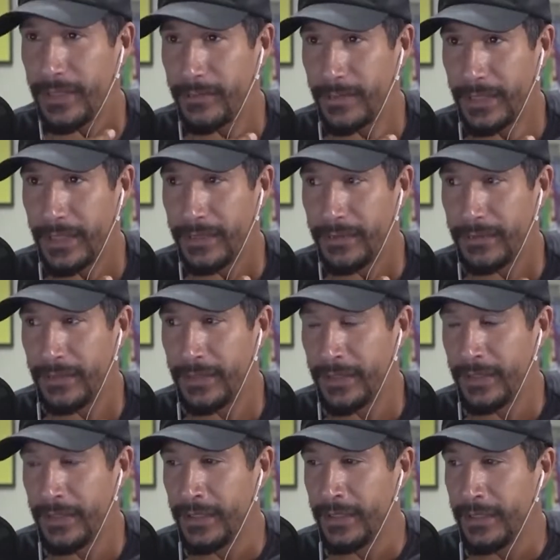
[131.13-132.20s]
coming out.
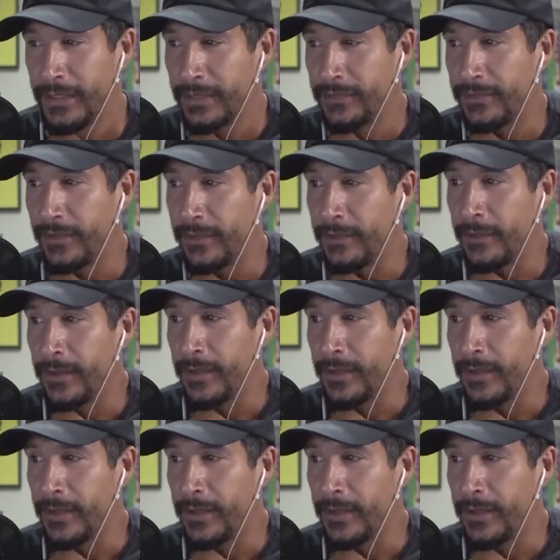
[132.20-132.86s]
So